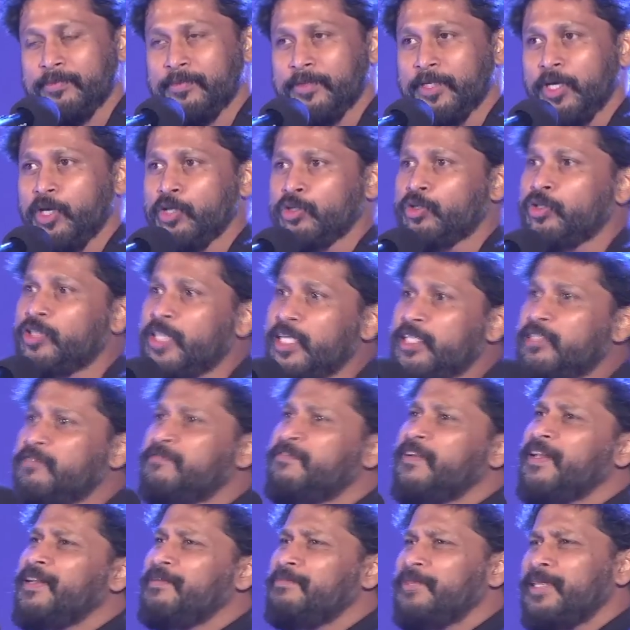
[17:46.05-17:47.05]
So this
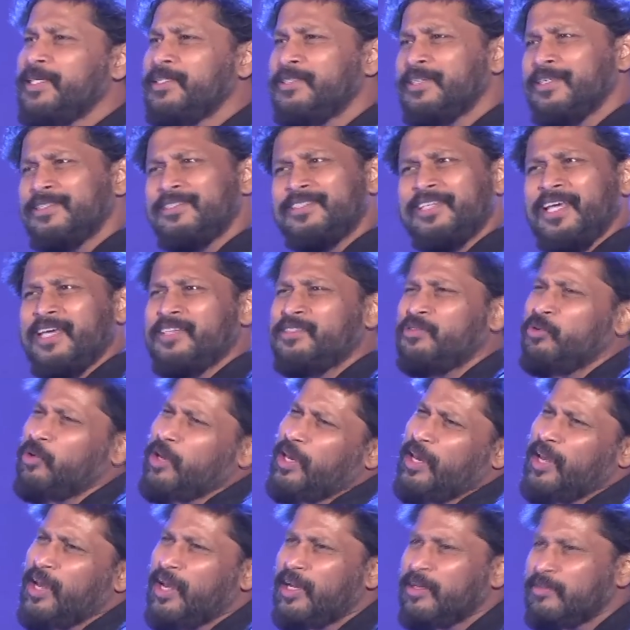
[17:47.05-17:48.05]
film, he just takes, okay,
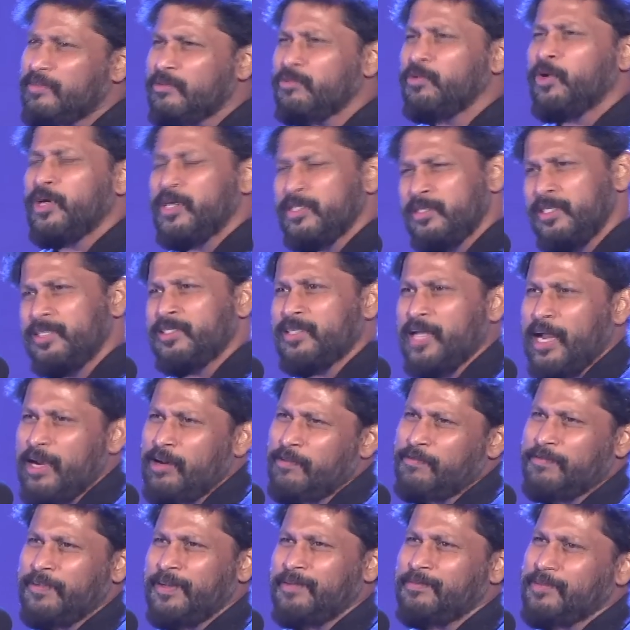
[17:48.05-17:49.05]
what is this kind of
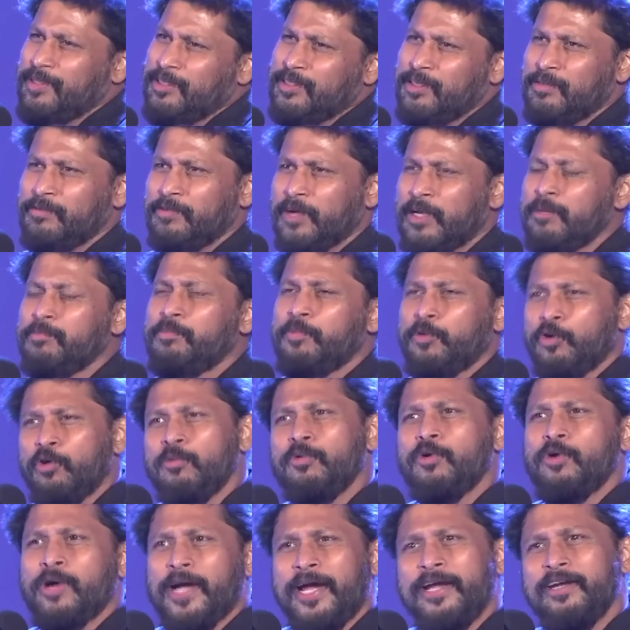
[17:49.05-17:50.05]
film? This is a one promo
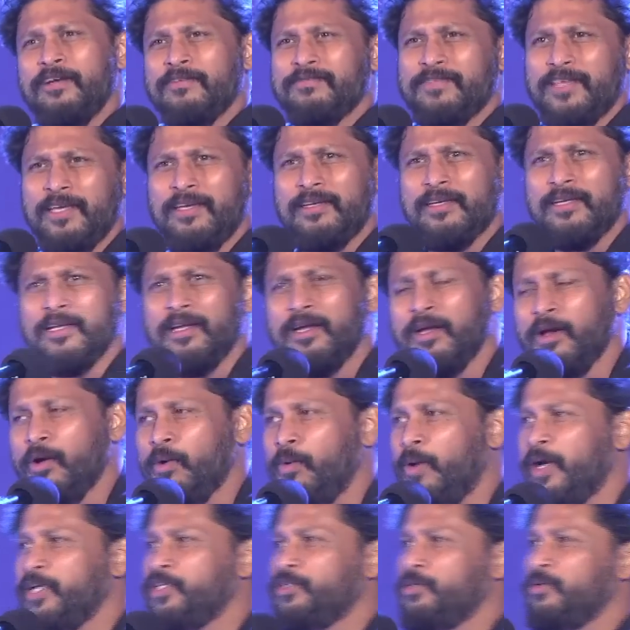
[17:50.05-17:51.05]
kind of thing. Why
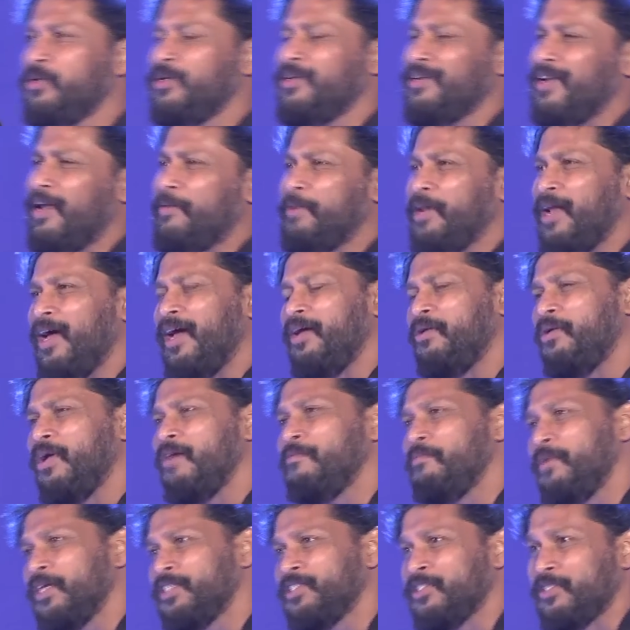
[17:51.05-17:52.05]
should I don't have
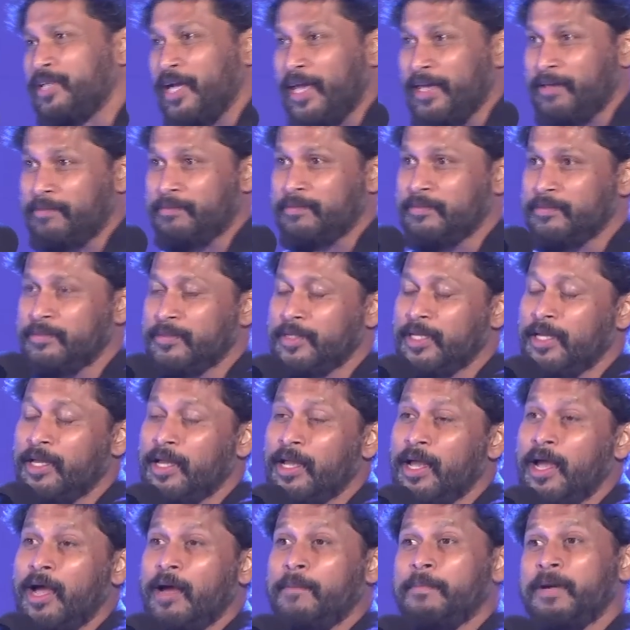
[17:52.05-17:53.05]
much time.
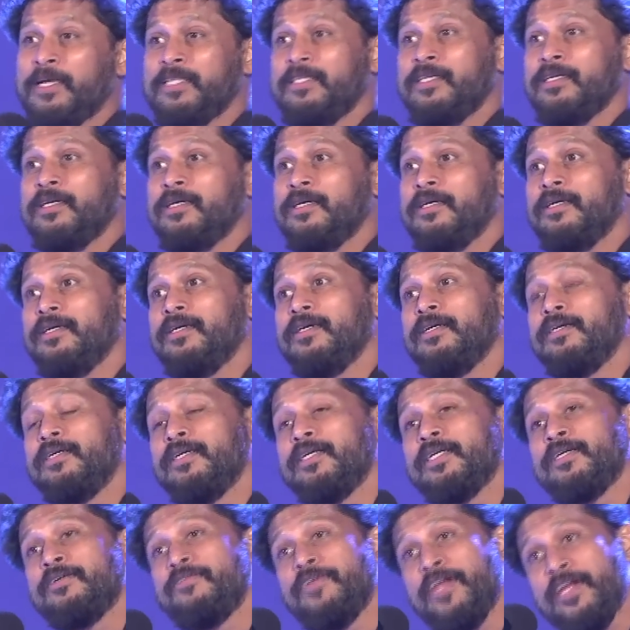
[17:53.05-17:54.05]
But the
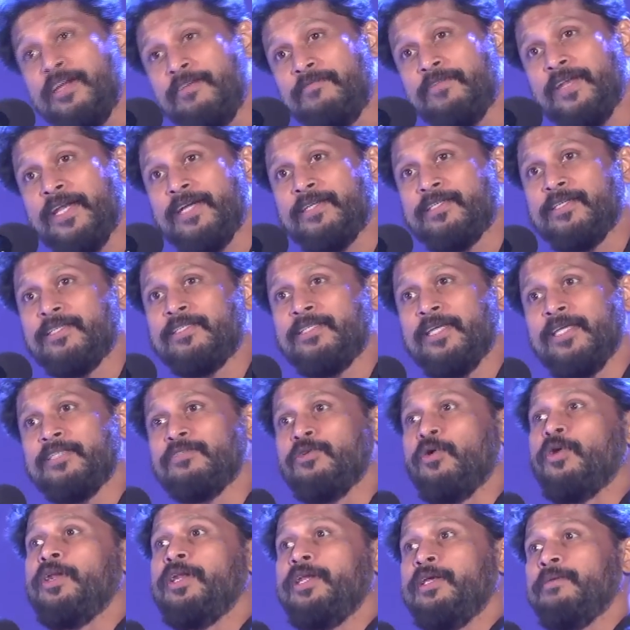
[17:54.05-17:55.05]
creative director says
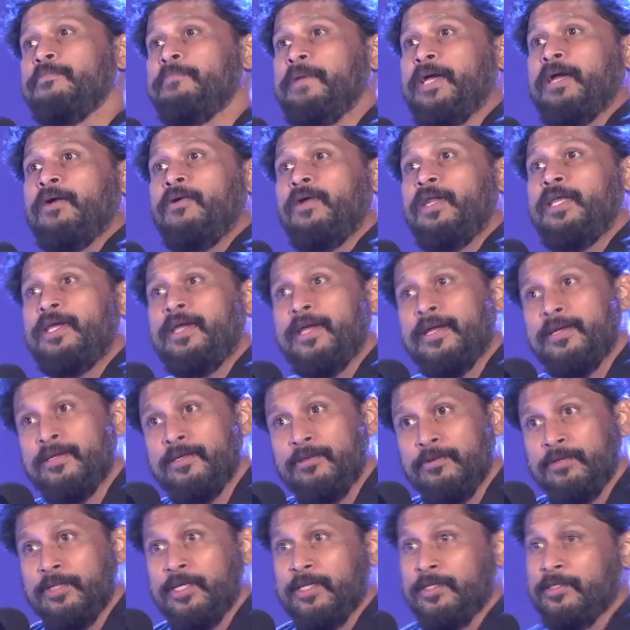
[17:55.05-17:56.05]
only a Bengali can do
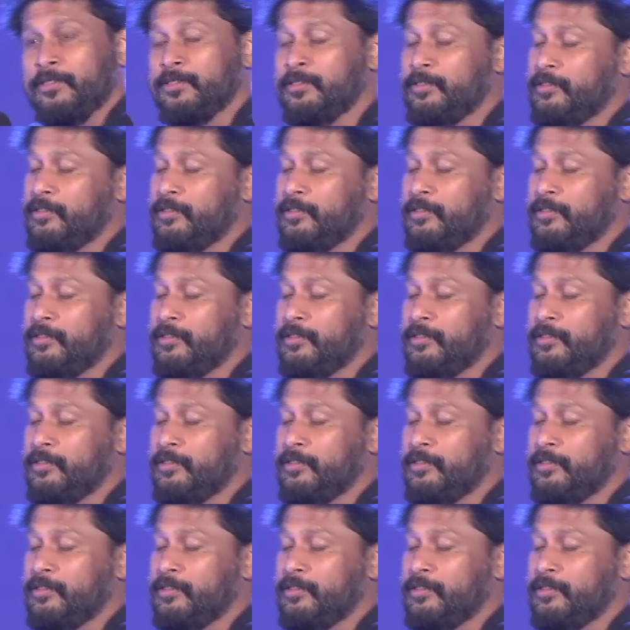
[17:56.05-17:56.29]
this.